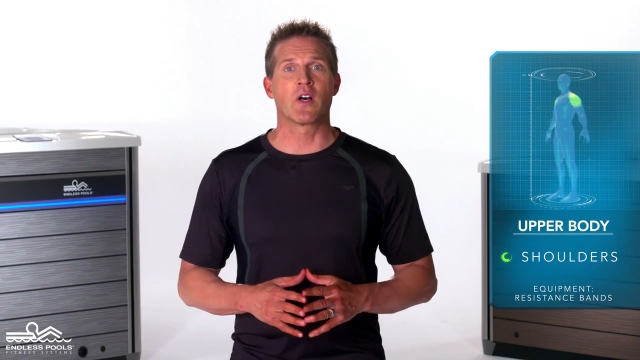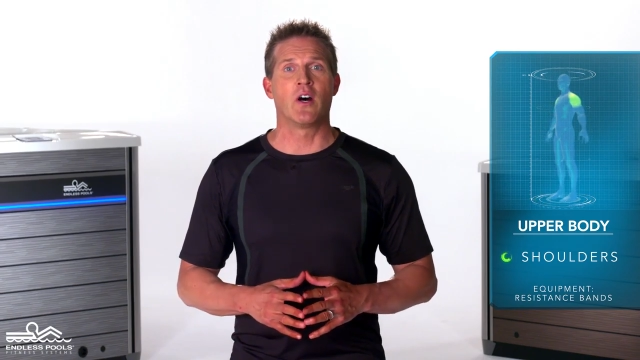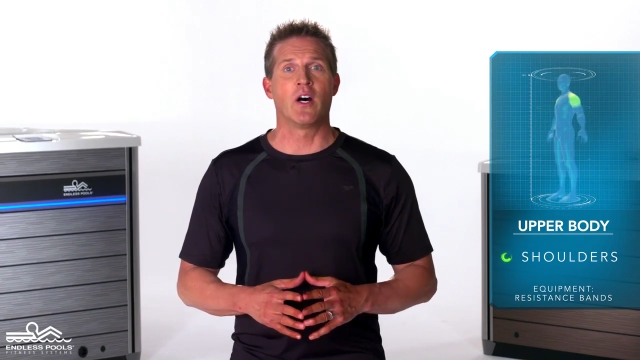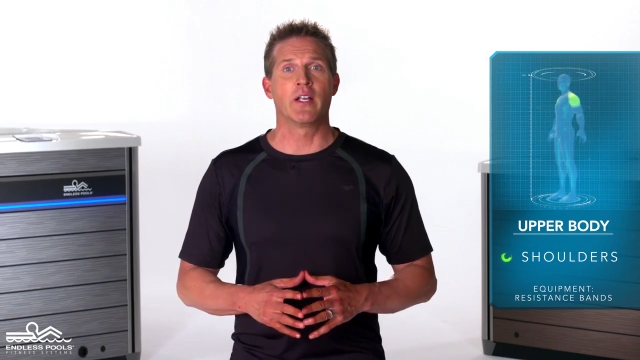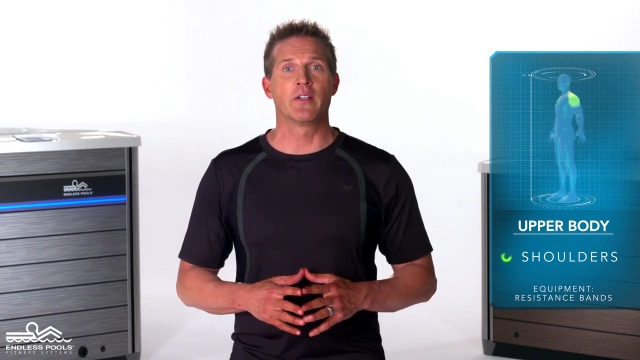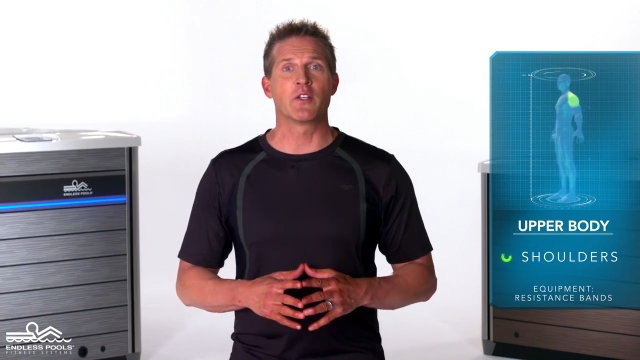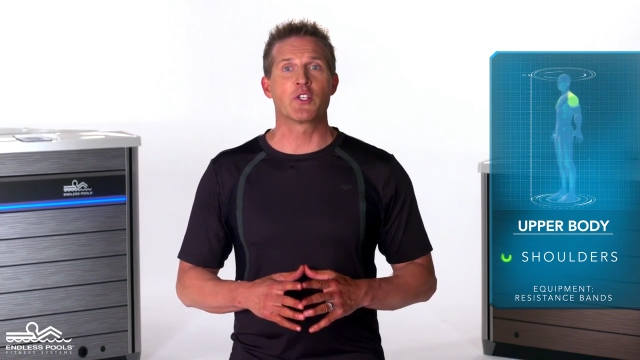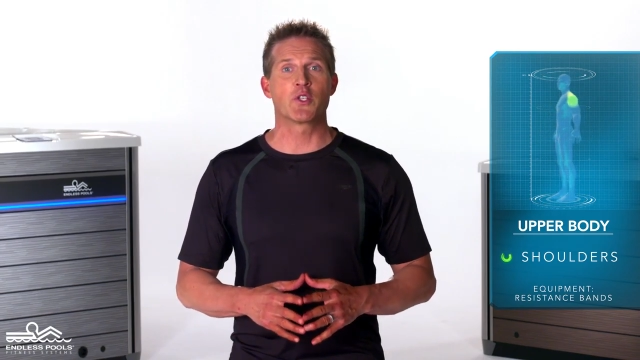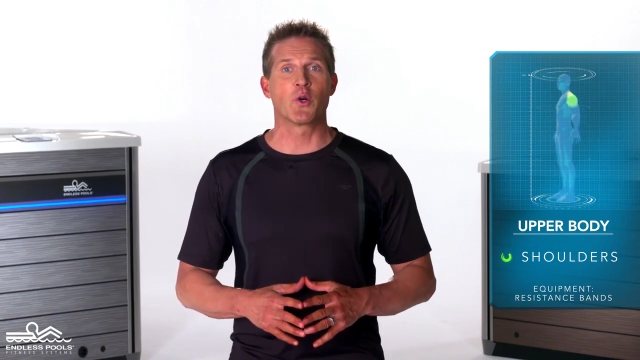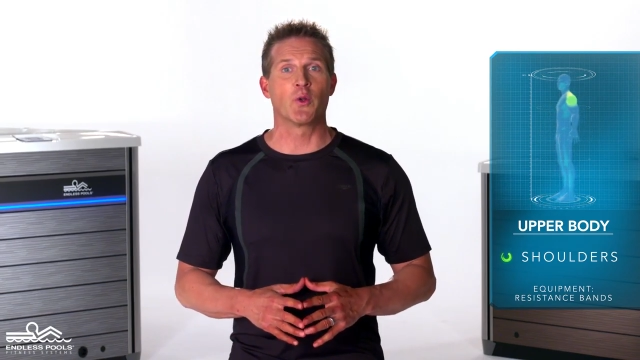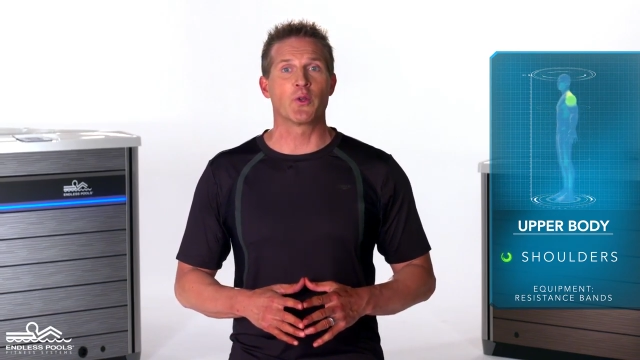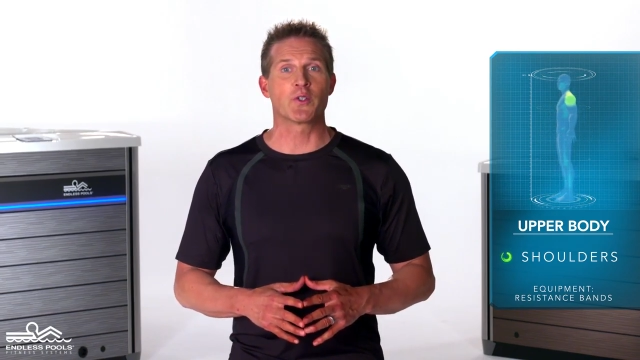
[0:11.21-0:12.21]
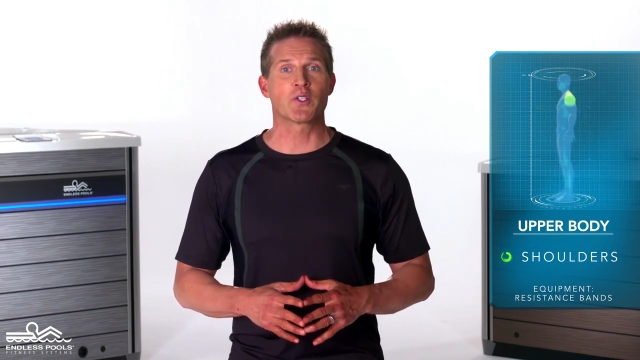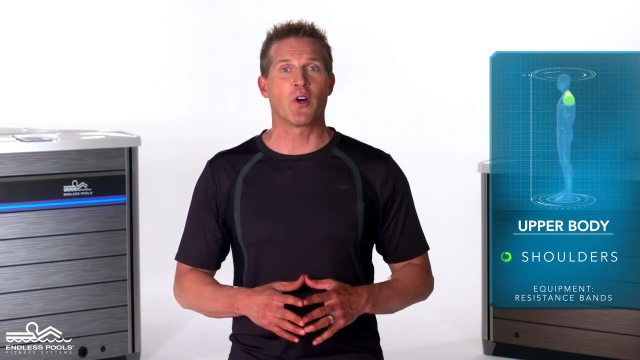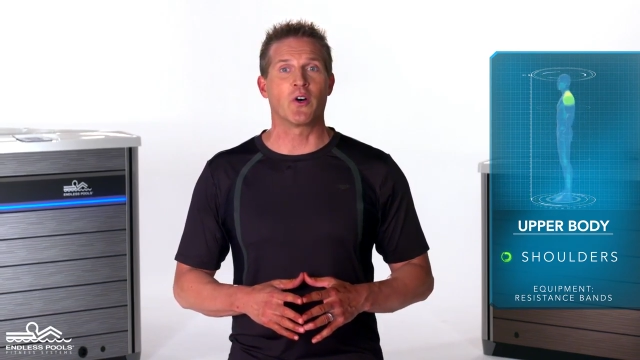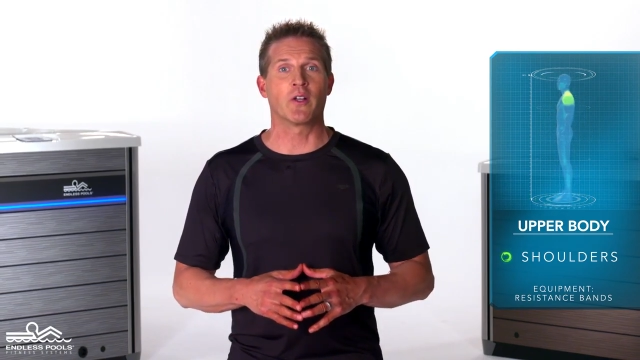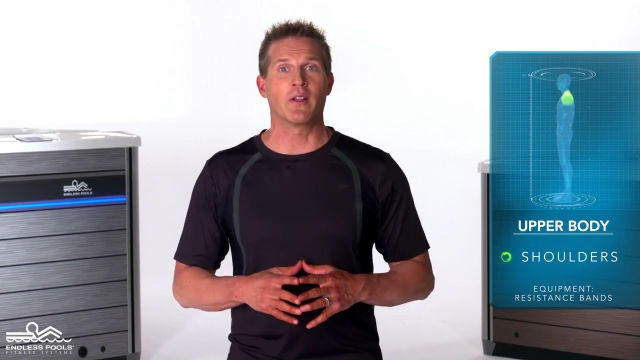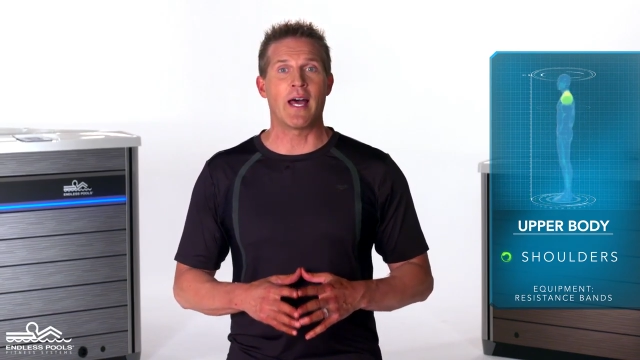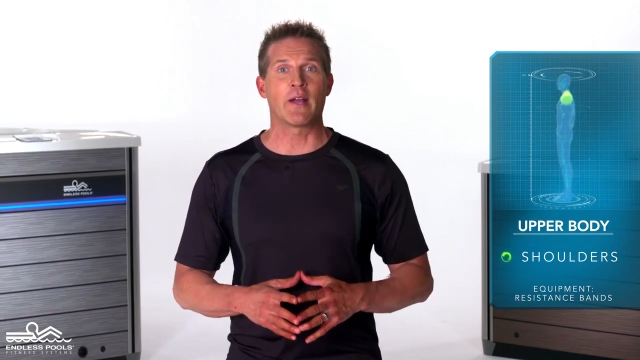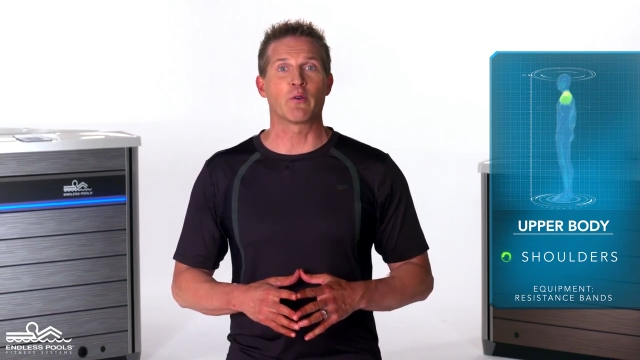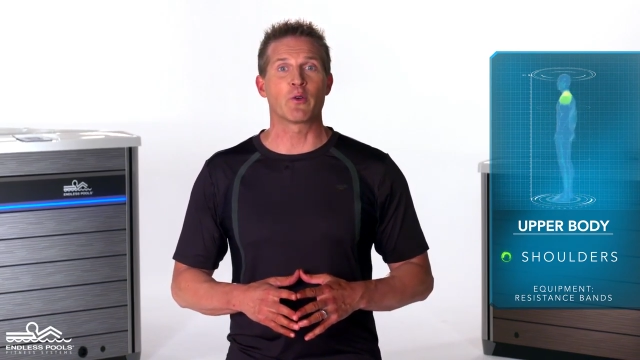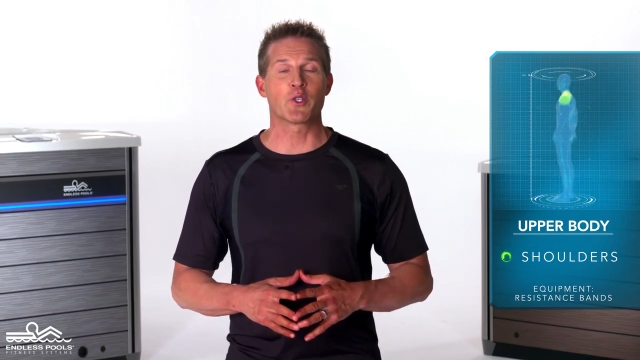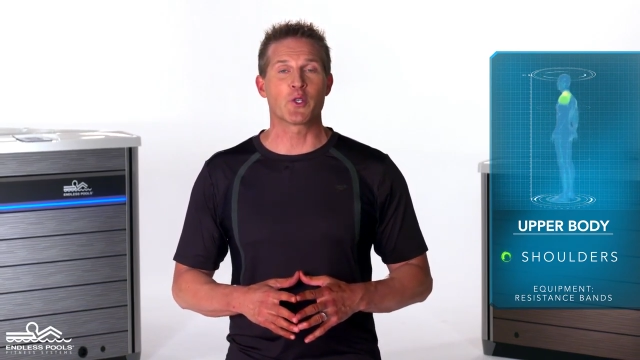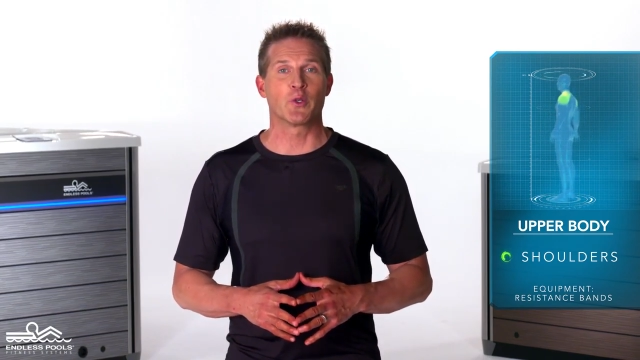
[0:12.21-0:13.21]
on the shoulders called a
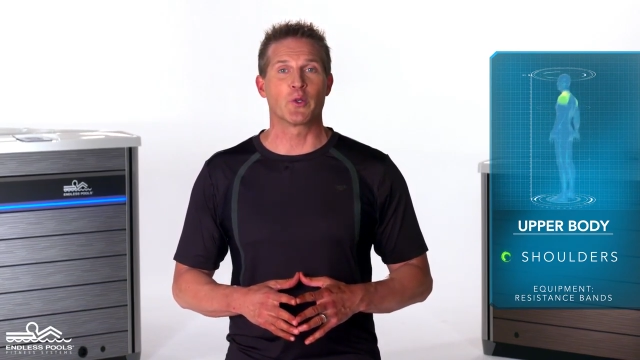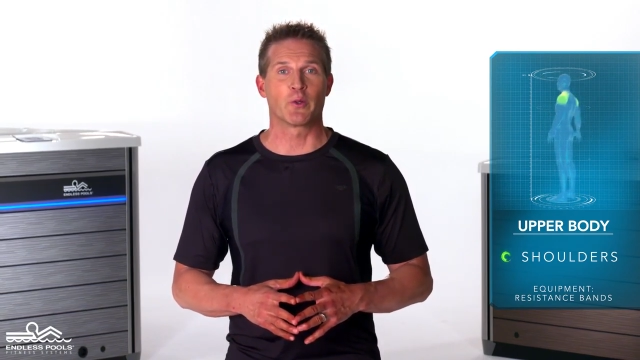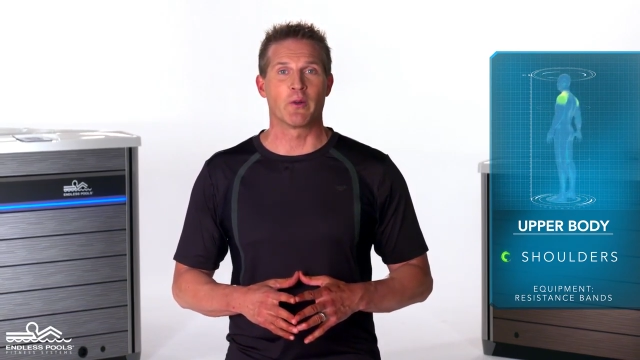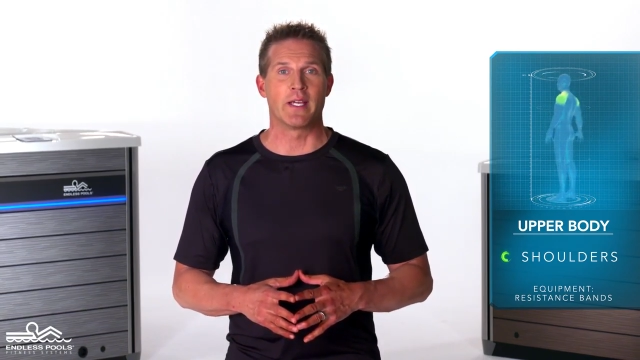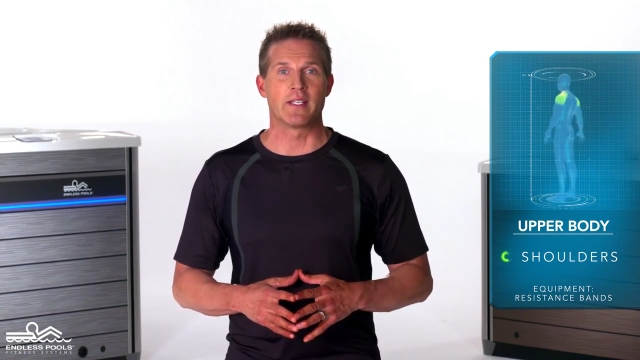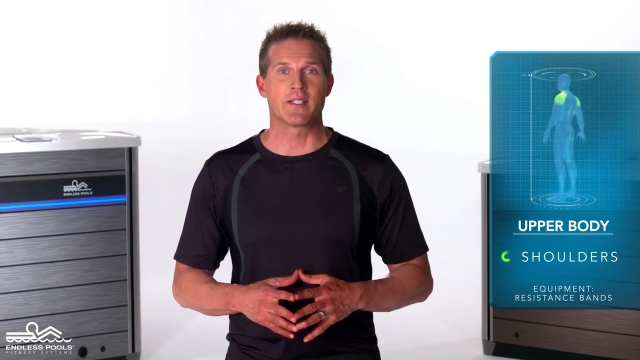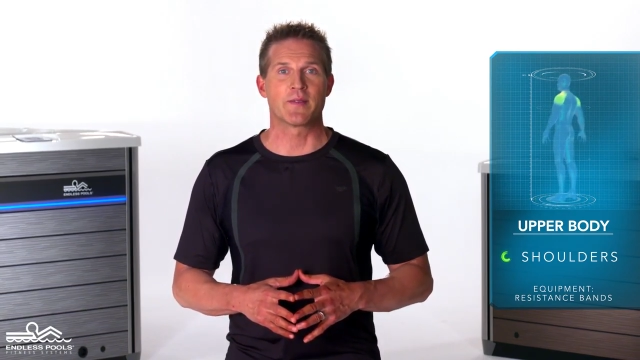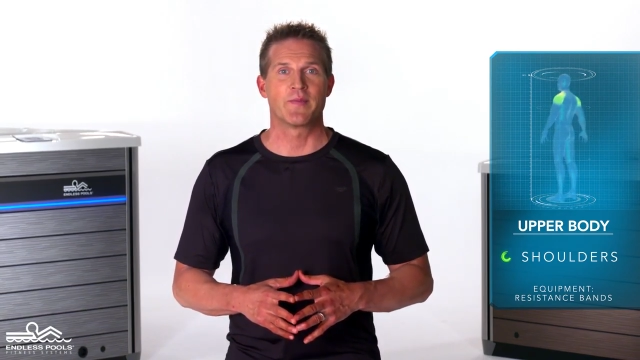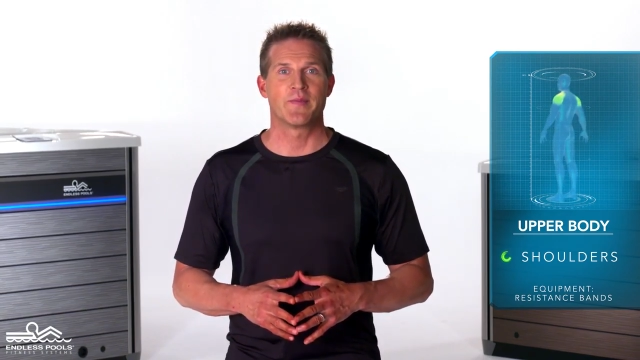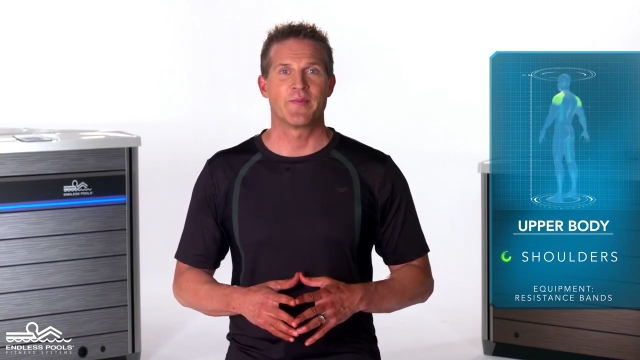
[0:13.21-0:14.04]
lateral shoulder raise.